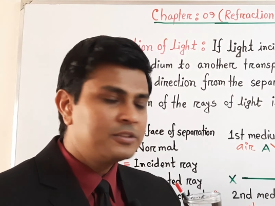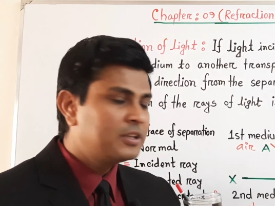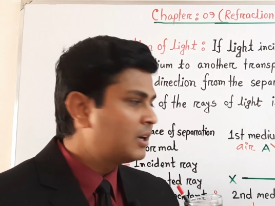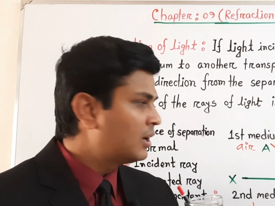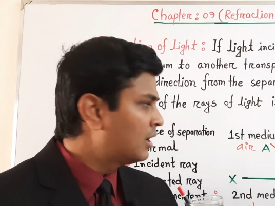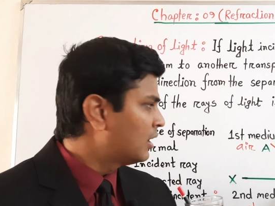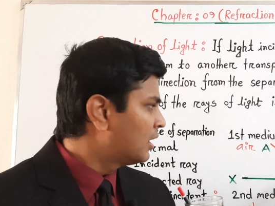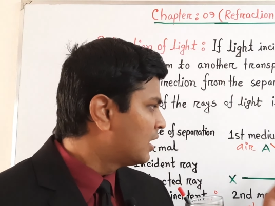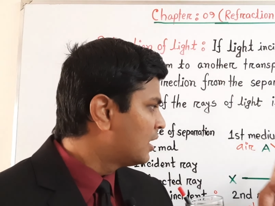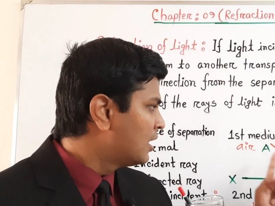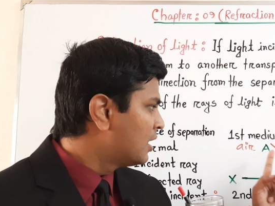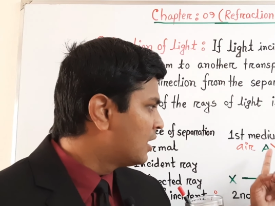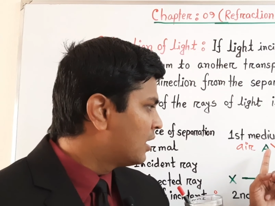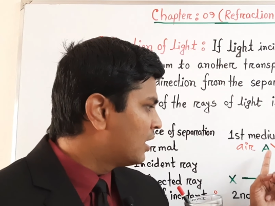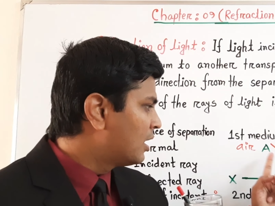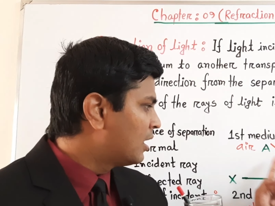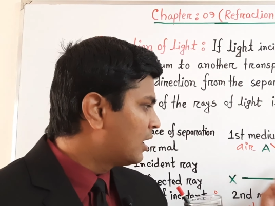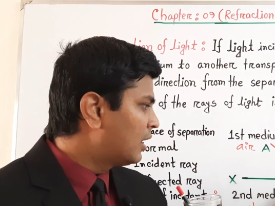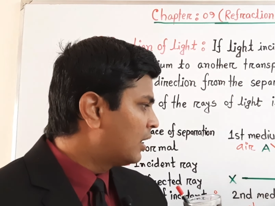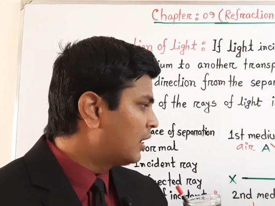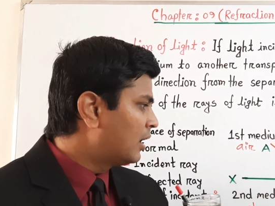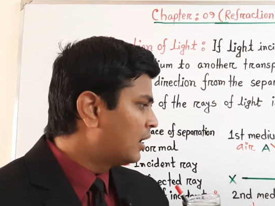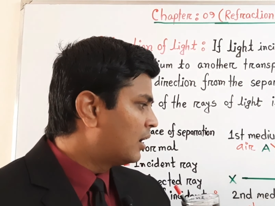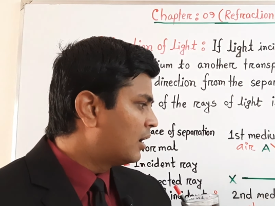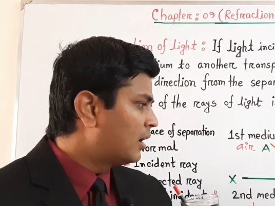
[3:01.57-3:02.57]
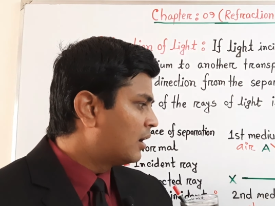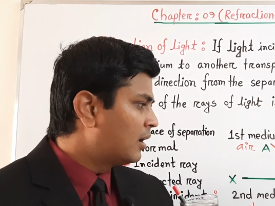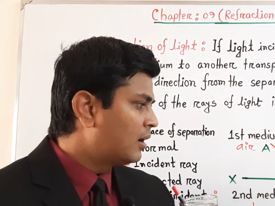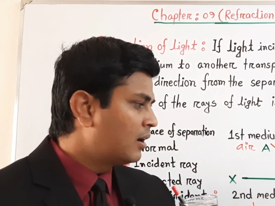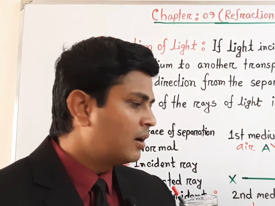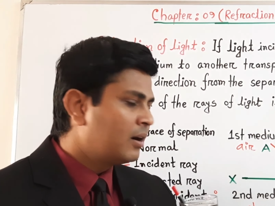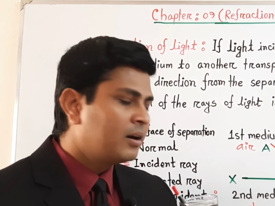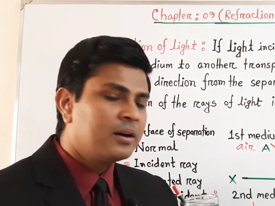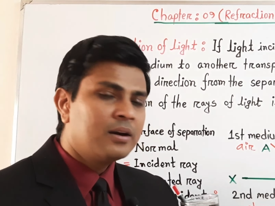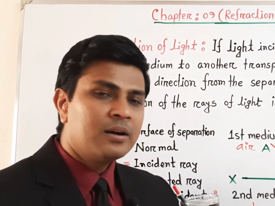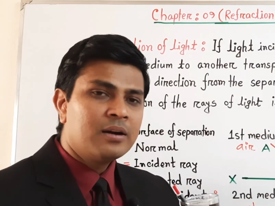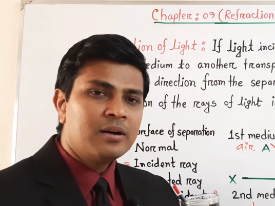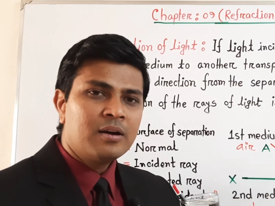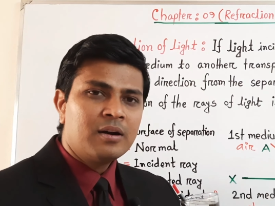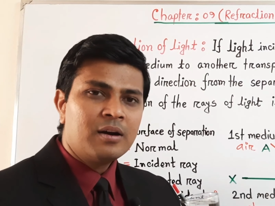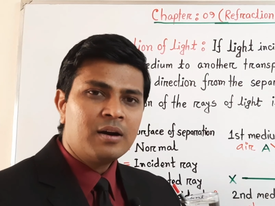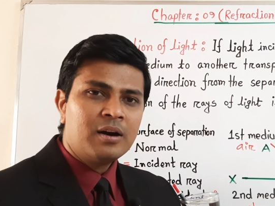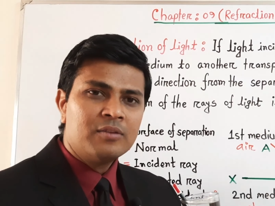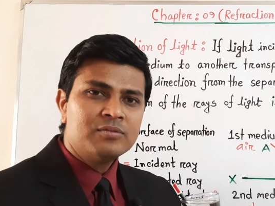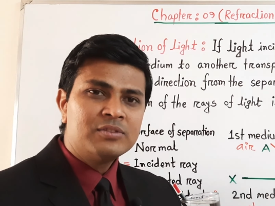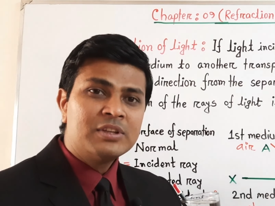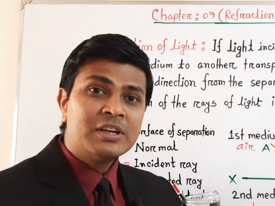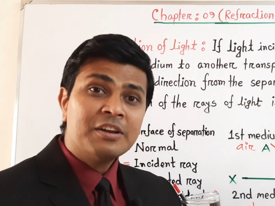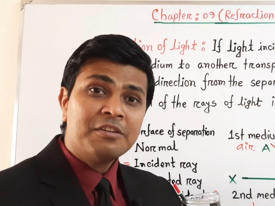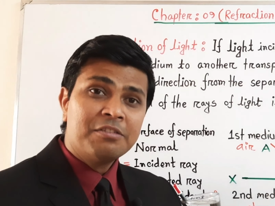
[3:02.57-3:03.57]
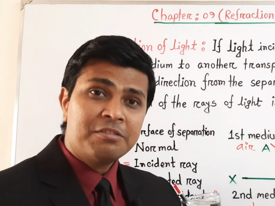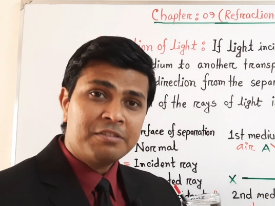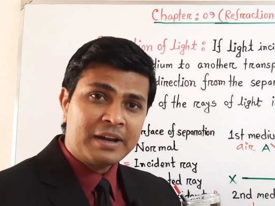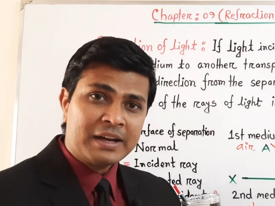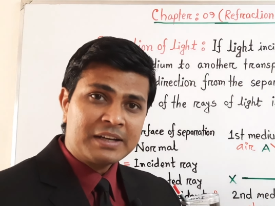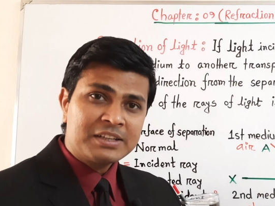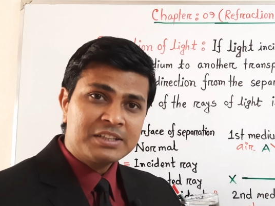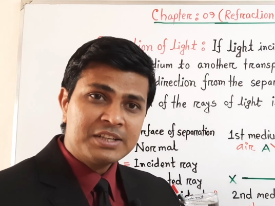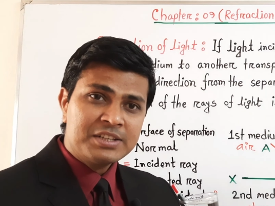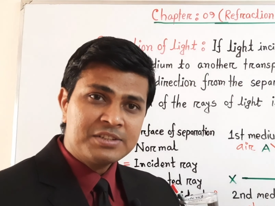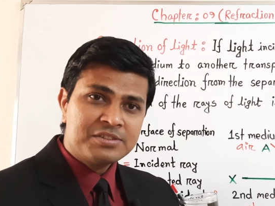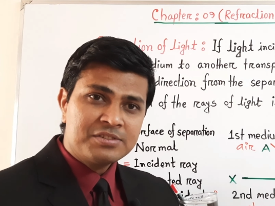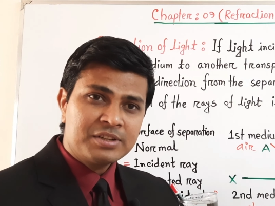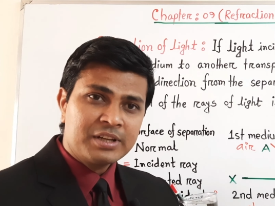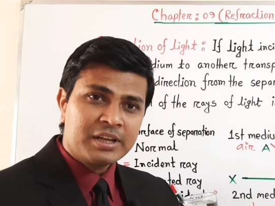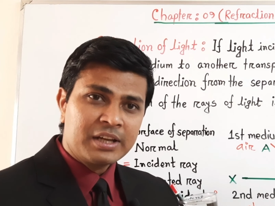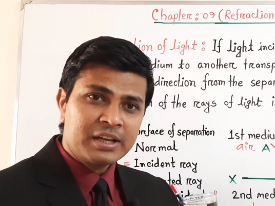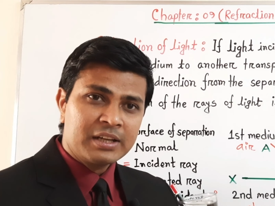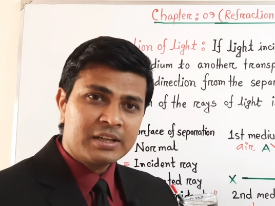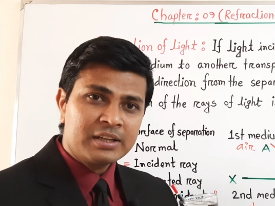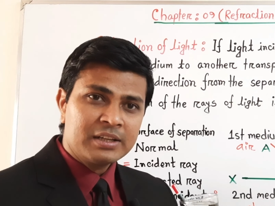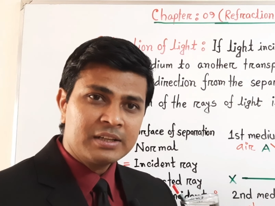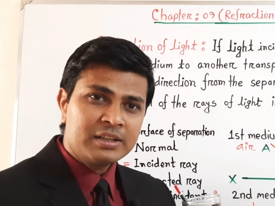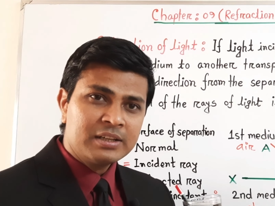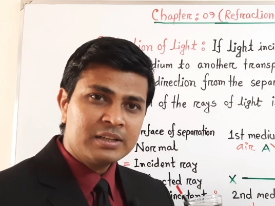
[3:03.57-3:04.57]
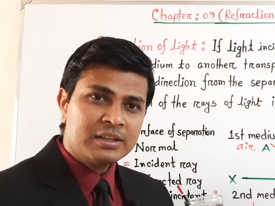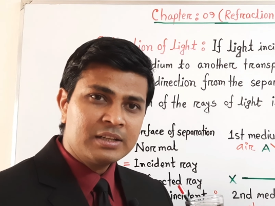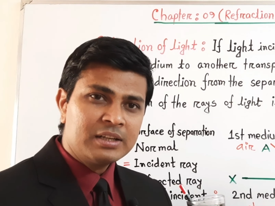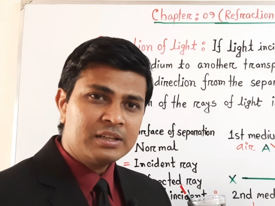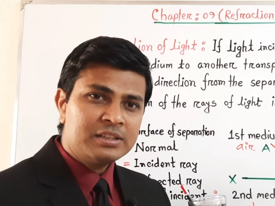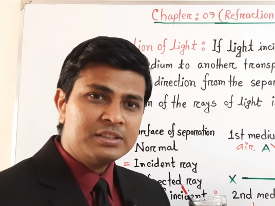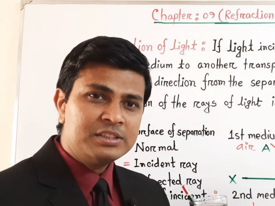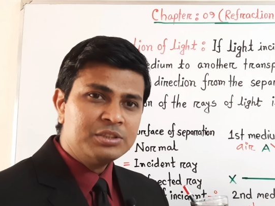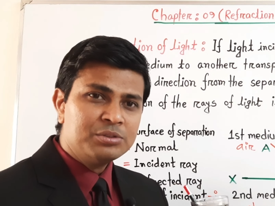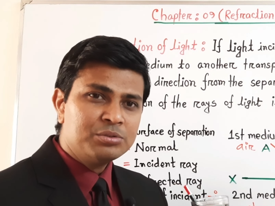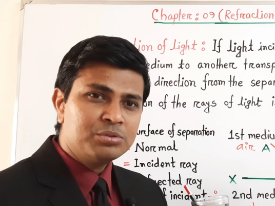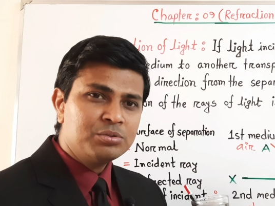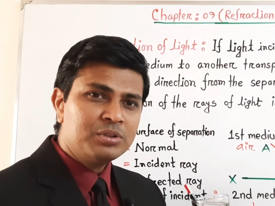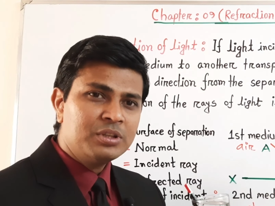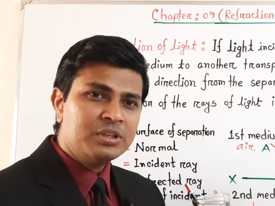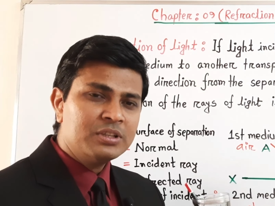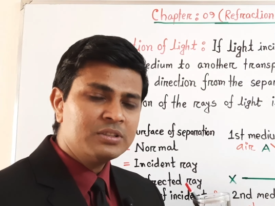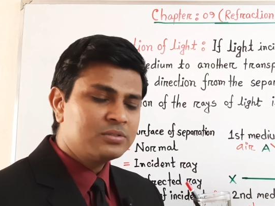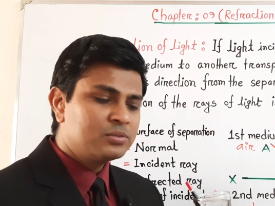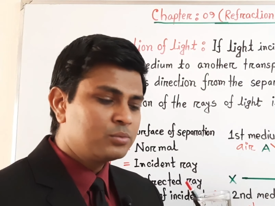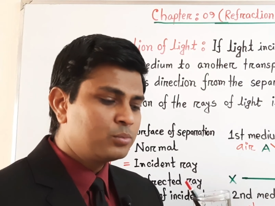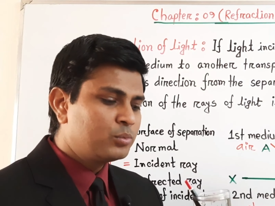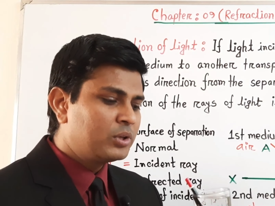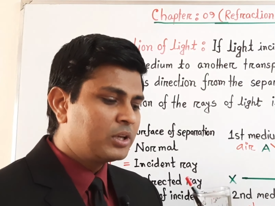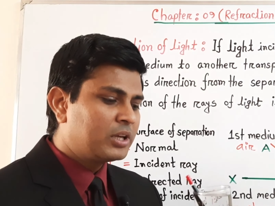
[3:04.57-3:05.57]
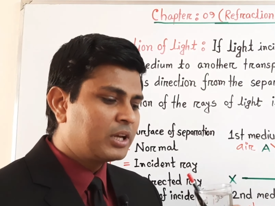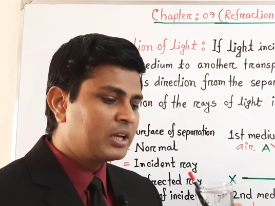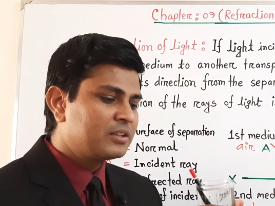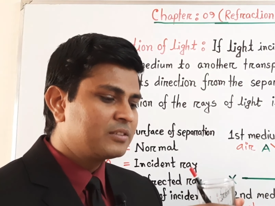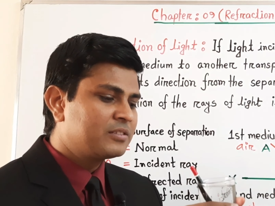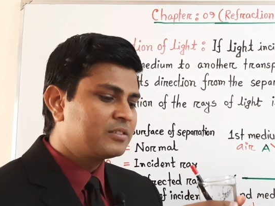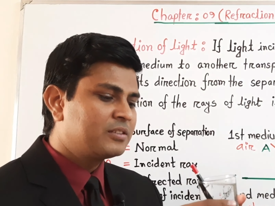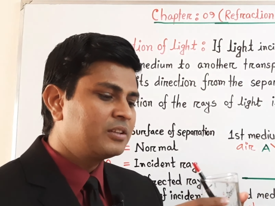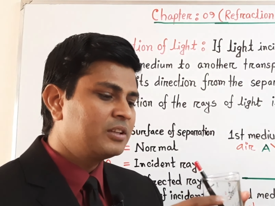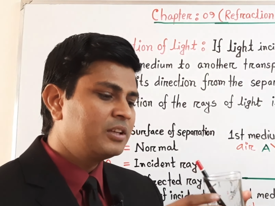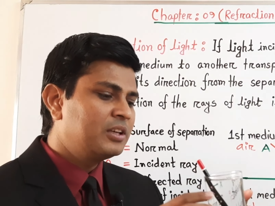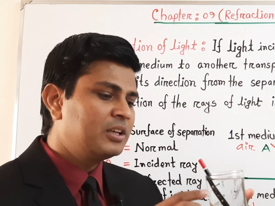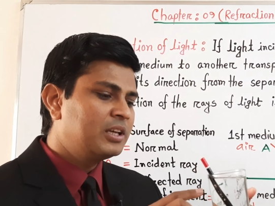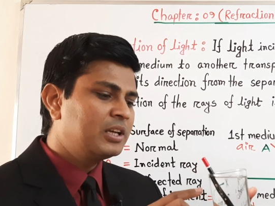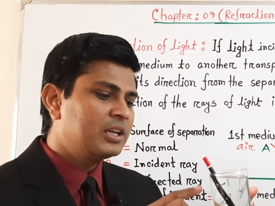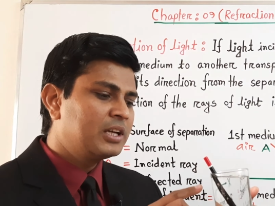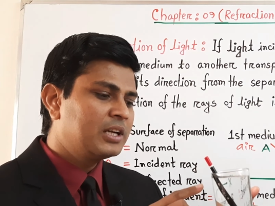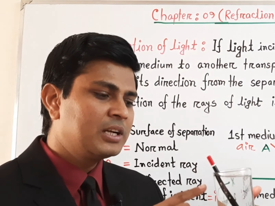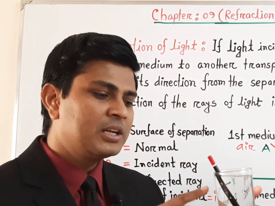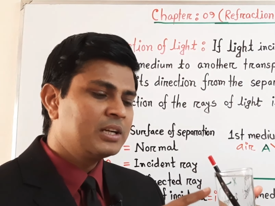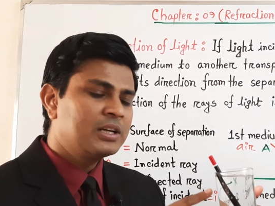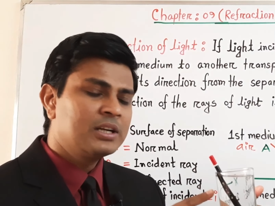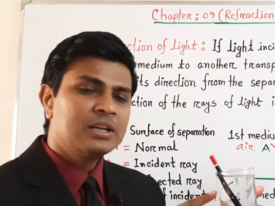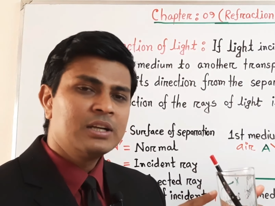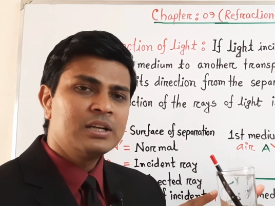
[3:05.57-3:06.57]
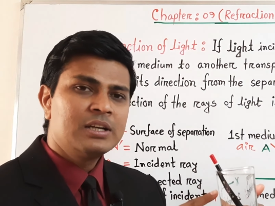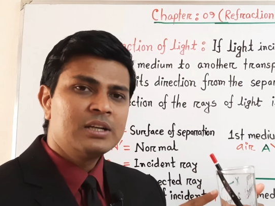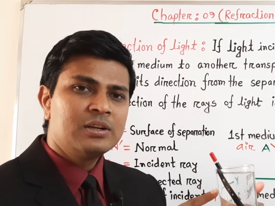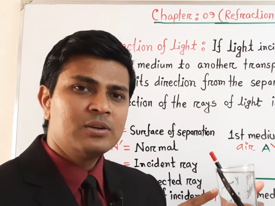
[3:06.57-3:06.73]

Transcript: the refracted ray, and due to this we can see here